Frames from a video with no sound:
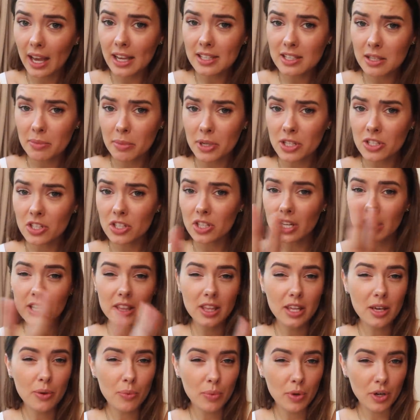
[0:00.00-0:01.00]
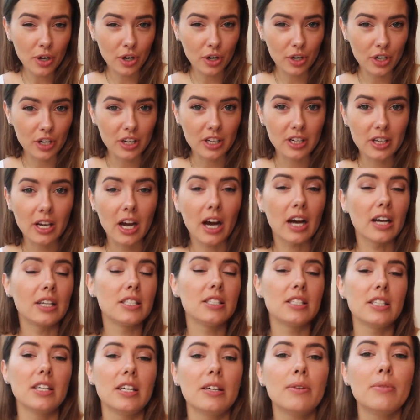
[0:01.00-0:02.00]
as I mentioned, I think we are in
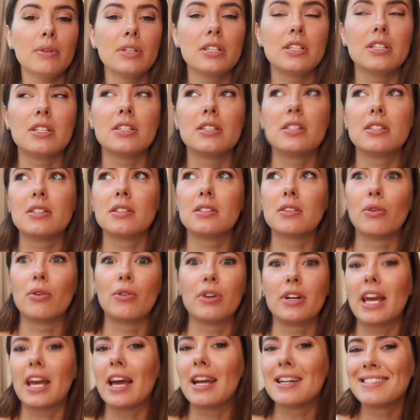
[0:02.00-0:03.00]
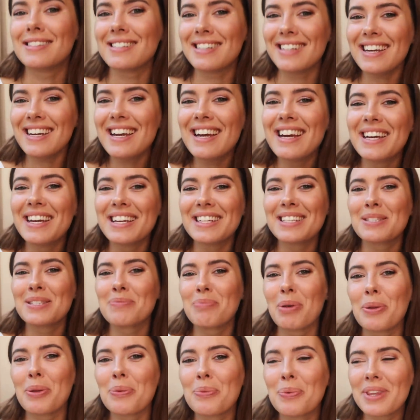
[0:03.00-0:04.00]
Kandy, which is, or Kandy, it's
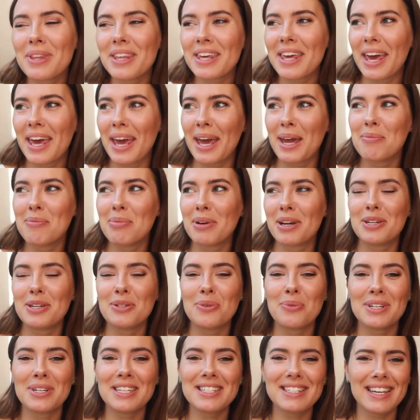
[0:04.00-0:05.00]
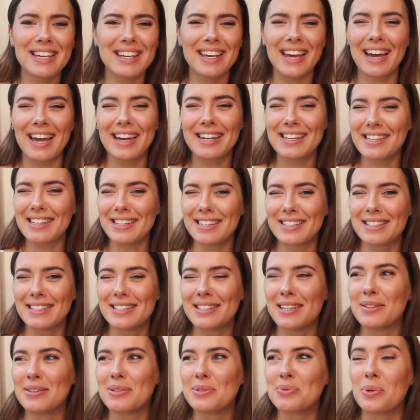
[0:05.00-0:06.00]
spelled with a K, but I don't want to say Kandy because
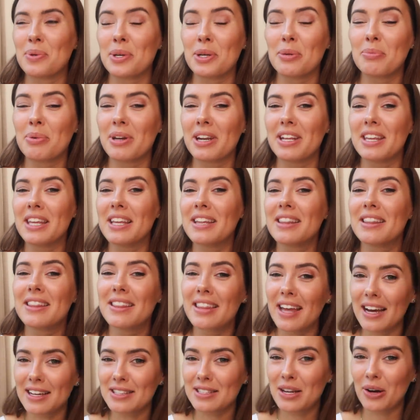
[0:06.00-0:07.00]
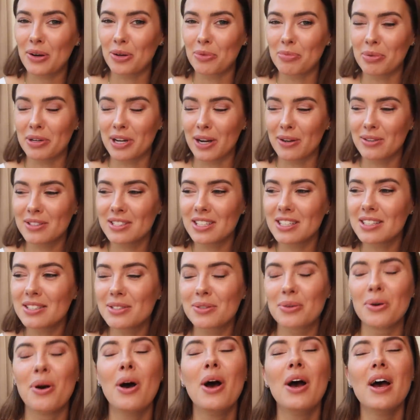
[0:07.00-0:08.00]
it sounds weird, but I think that's how you pronounce it,
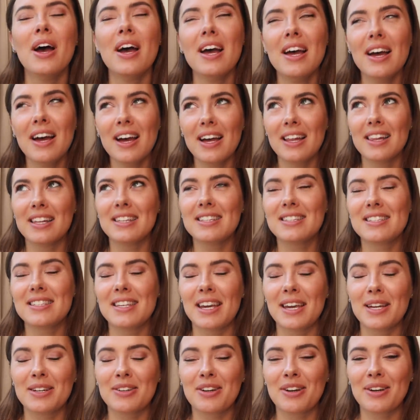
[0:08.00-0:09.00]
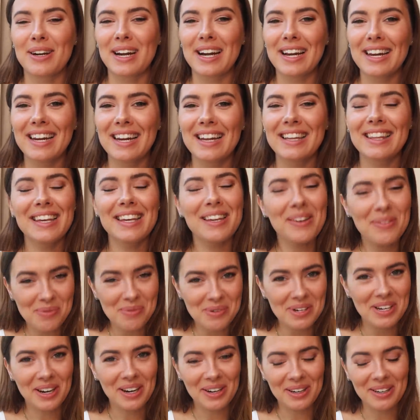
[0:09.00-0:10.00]
so let's say it correctly. I think
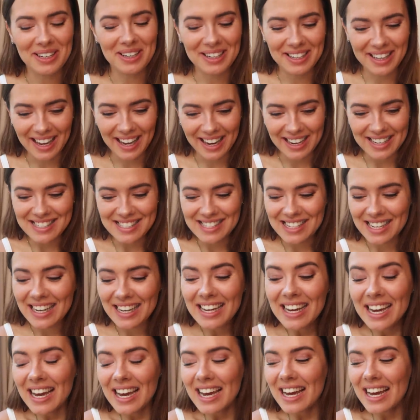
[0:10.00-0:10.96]
we are in Kandy,